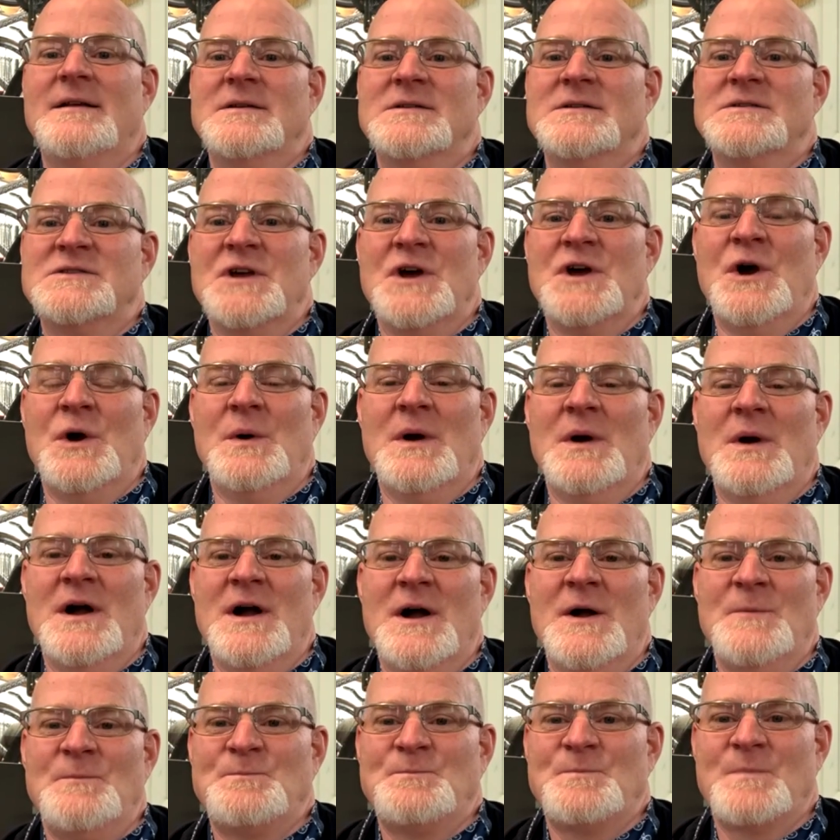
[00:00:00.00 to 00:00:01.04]
So
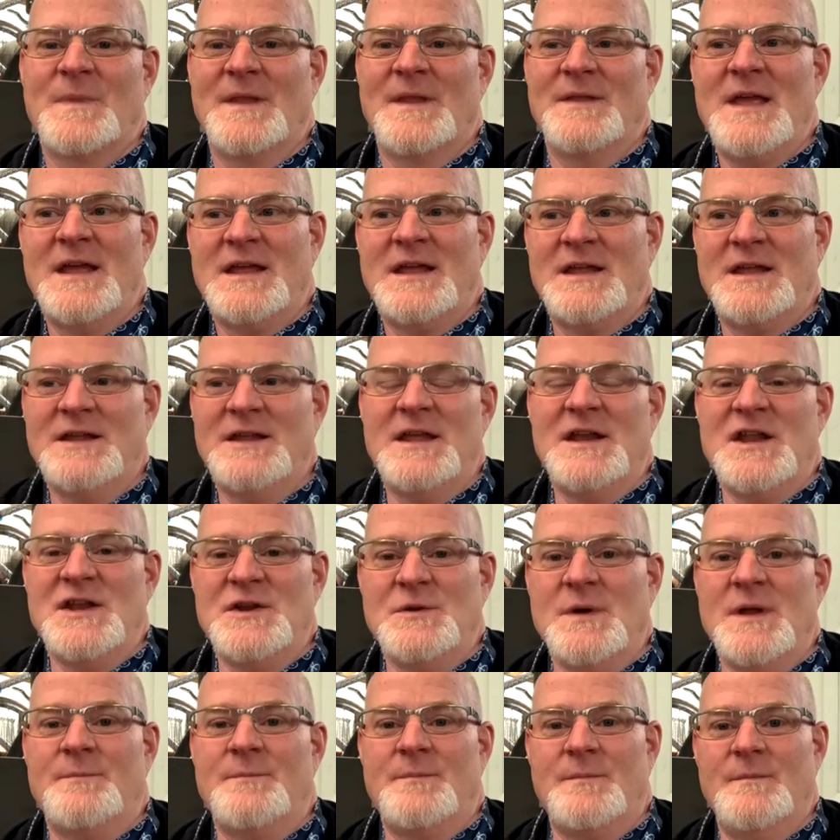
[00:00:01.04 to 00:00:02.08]
uh, they can get into
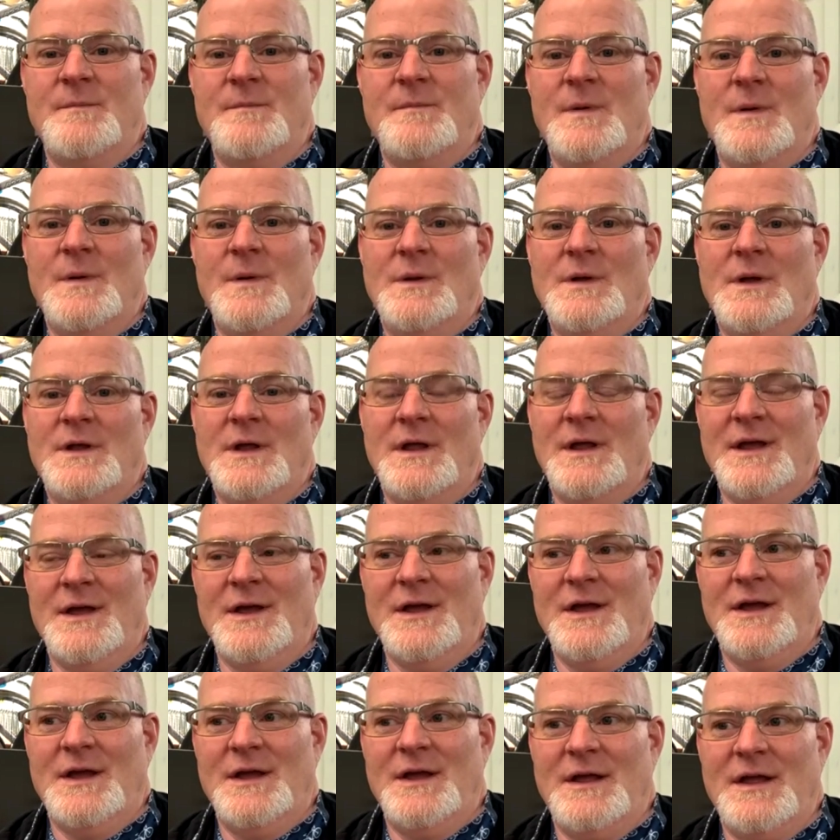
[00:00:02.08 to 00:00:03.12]
it eh,
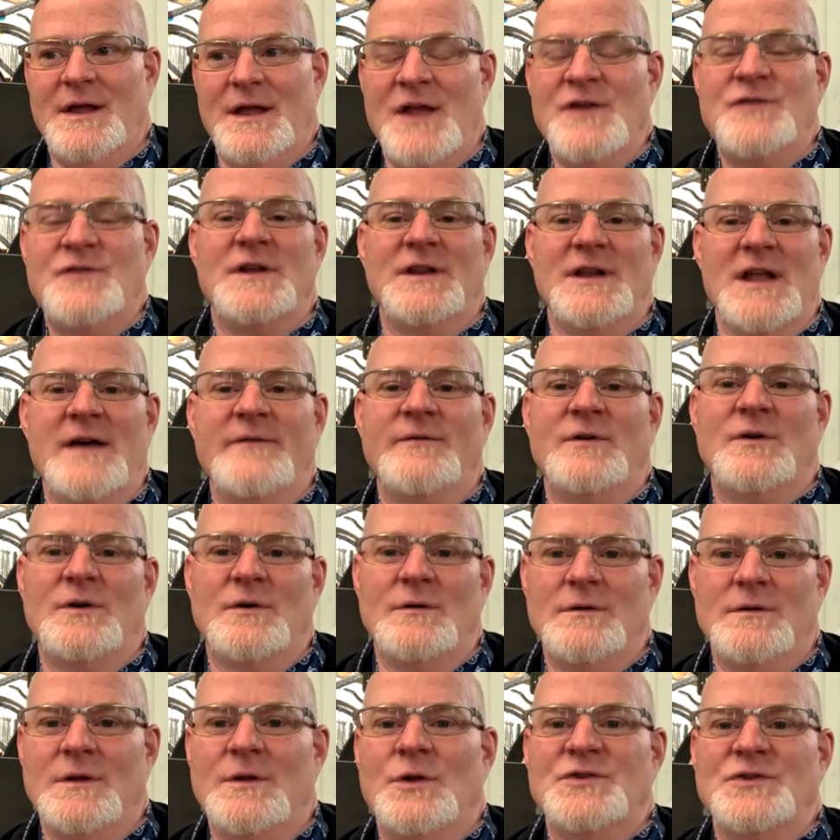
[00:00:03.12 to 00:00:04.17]
entry
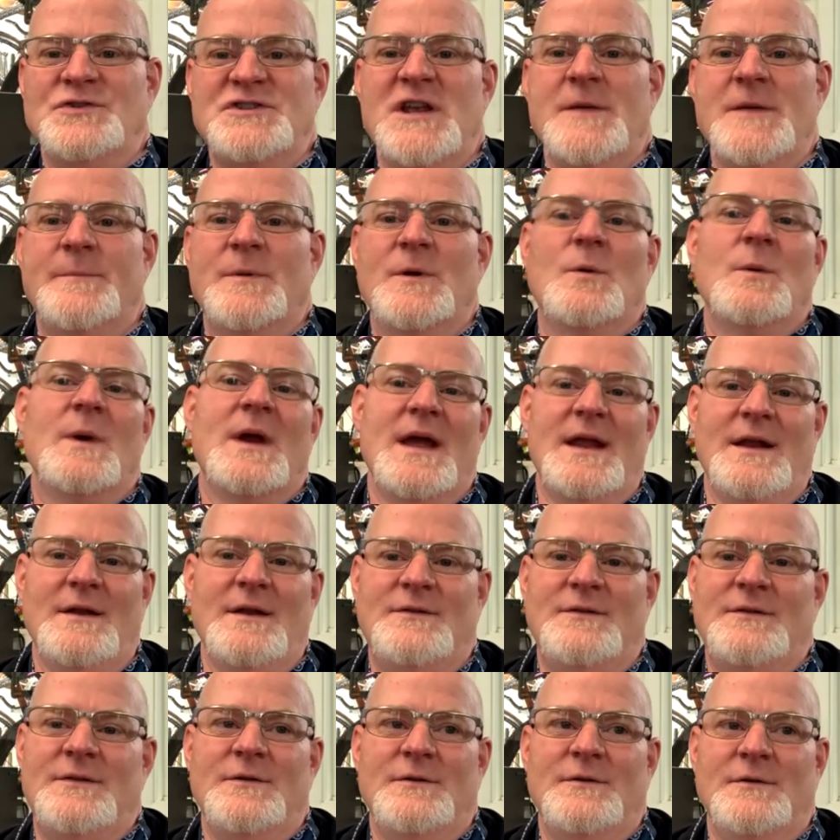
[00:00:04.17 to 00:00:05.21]
level, a little cheaper way
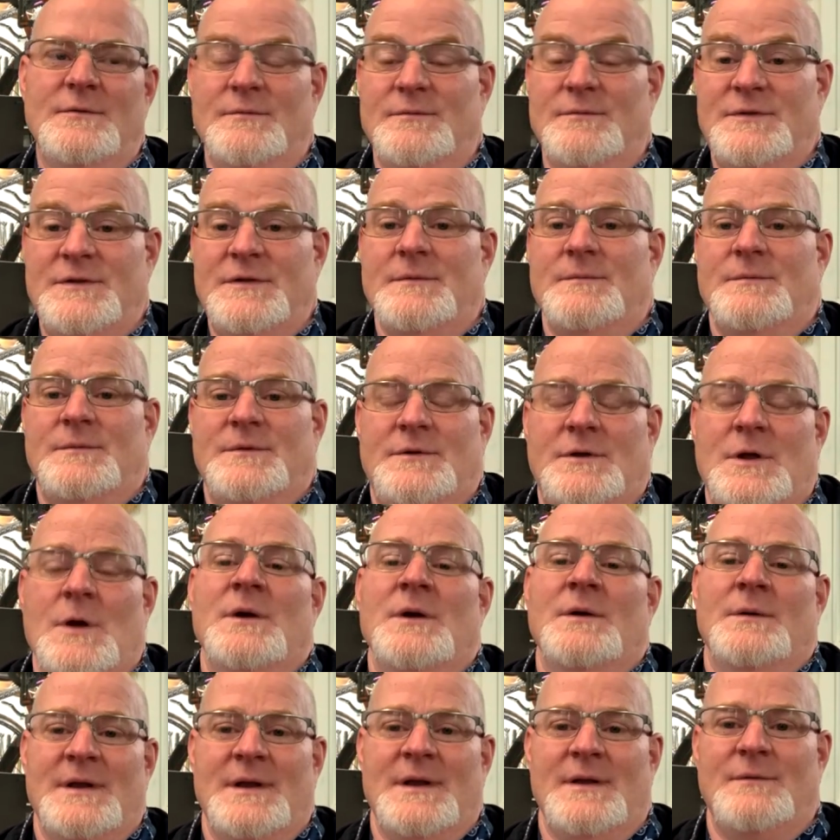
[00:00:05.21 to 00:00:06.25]
to to
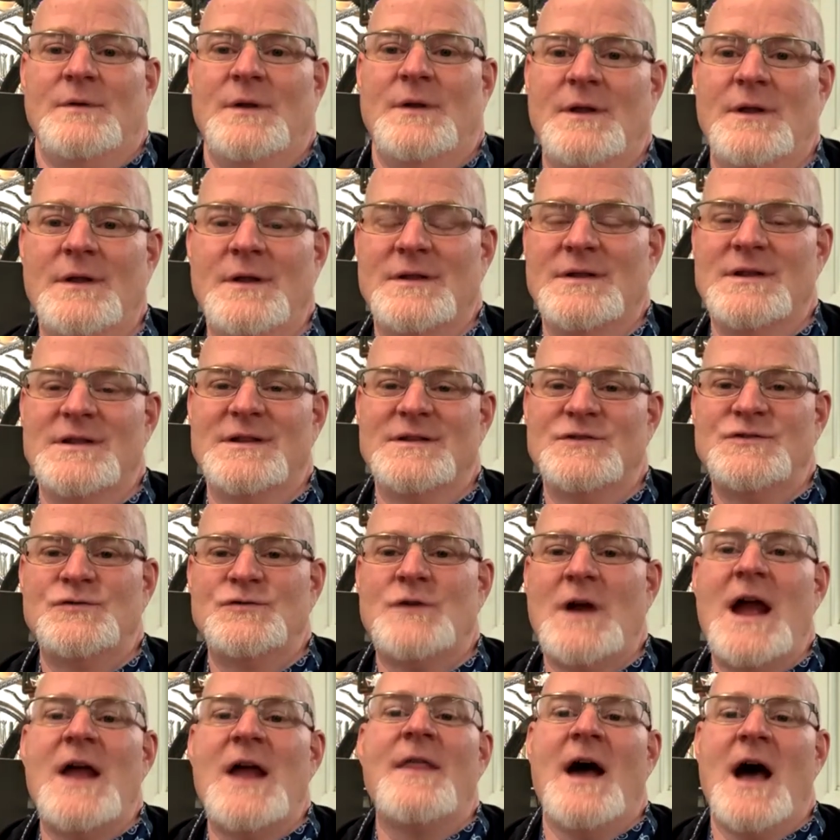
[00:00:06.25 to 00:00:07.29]
go and
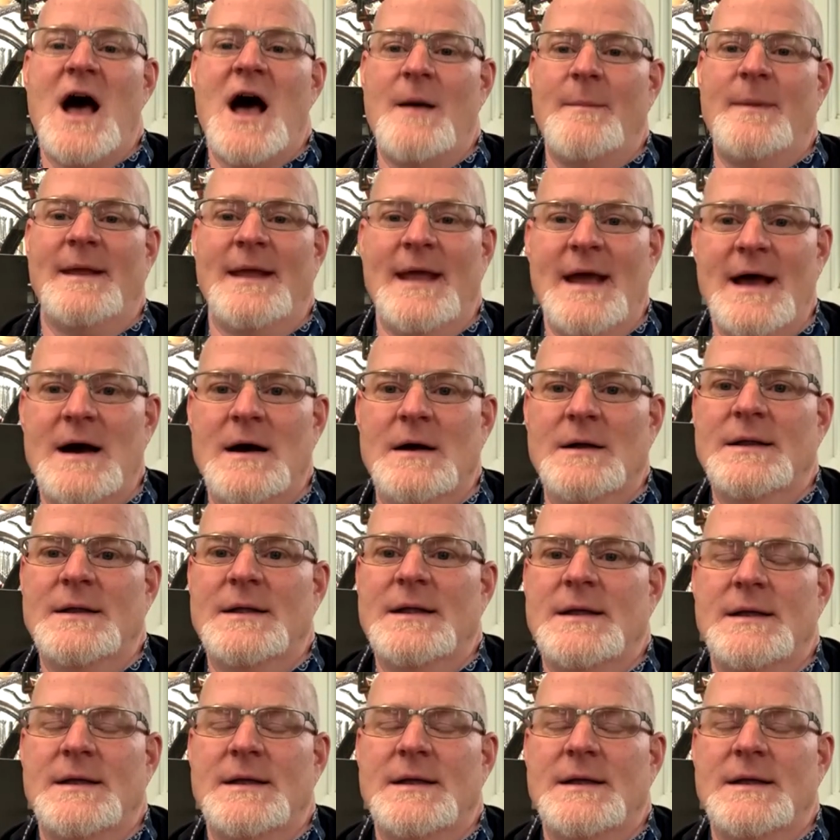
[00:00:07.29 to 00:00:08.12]
try the hobby out.